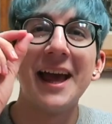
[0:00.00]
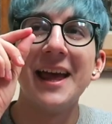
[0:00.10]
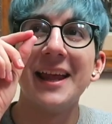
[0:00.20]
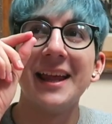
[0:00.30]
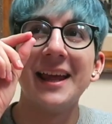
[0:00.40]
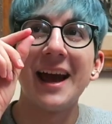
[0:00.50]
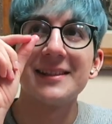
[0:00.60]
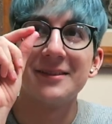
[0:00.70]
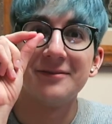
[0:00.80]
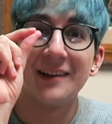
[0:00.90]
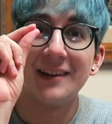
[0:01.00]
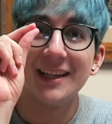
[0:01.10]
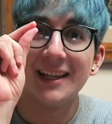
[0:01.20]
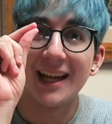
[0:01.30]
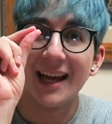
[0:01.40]
It has a
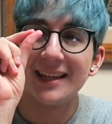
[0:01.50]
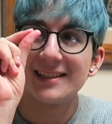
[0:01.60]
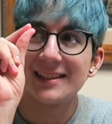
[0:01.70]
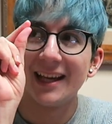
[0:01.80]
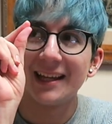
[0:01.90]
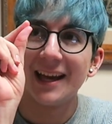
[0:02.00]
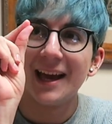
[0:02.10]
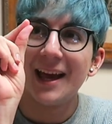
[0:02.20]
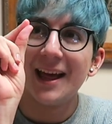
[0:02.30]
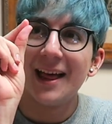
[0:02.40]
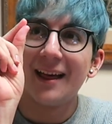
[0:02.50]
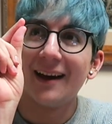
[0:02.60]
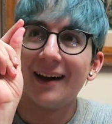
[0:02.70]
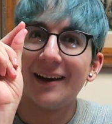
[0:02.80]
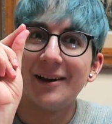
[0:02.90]
very nice like
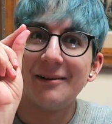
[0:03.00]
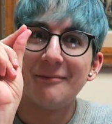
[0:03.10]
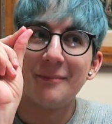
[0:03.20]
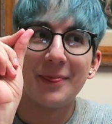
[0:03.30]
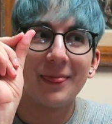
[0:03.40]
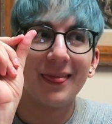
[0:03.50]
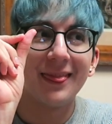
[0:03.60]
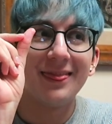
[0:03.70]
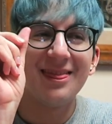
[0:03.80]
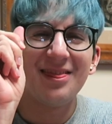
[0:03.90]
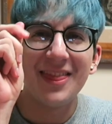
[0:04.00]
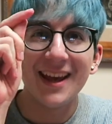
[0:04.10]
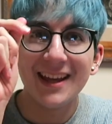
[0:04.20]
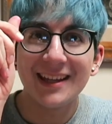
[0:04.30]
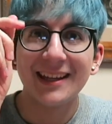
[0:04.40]

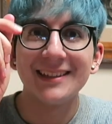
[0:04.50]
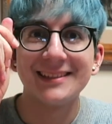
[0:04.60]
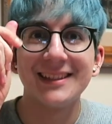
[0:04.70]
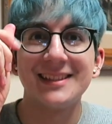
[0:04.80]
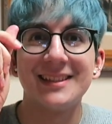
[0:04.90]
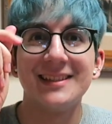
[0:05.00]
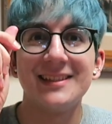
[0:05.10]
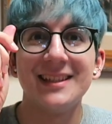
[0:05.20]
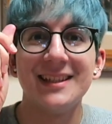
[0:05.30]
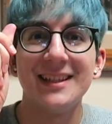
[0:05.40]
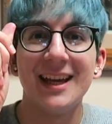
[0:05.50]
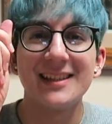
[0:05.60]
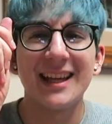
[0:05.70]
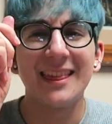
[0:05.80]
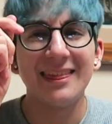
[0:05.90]
thin consistency.
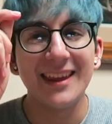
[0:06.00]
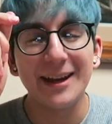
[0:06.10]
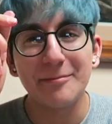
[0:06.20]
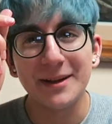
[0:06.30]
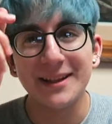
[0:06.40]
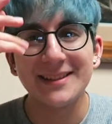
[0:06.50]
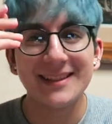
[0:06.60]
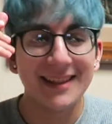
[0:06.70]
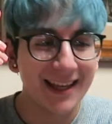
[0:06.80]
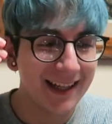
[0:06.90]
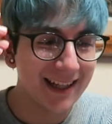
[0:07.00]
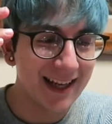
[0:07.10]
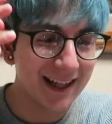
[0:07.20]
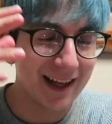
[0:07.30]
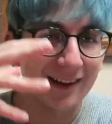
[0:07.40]
It's like thick, but it's thin
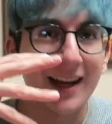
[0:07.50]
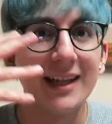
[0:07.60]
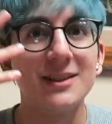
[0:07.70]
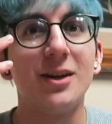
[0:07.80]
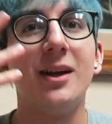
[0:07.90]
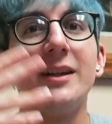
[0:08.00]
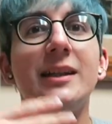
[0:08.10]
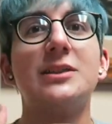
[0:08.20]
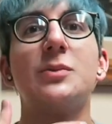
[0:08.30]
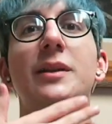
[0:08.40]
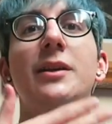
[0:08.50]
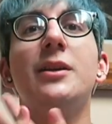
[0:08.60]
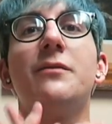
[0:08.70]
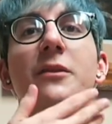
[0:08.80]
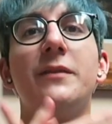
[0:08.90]
and it glides on, and it's really
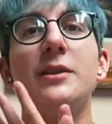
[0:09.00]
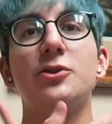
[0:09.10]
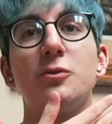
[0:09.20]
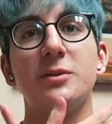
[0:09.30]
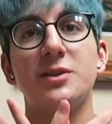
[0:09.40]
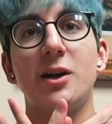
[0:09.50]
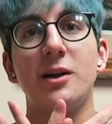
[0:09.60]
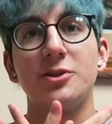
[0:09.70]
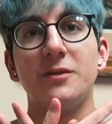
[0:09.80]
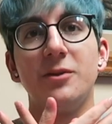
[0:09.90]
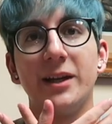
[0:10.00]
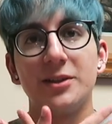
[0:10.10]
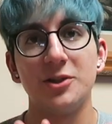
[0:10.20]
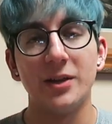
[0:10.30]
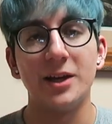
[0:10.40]
good for facial massage if you'd like
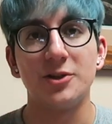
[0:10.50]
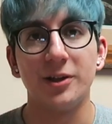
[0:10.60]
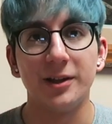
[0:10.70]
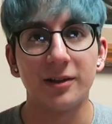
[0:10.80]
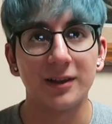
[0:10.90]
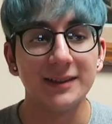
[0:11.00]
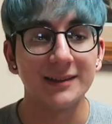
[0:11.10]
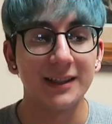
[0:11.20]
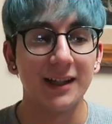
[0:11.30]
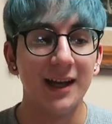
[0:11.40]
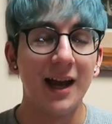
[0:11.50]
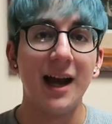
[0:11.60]
to do that during your cleansing.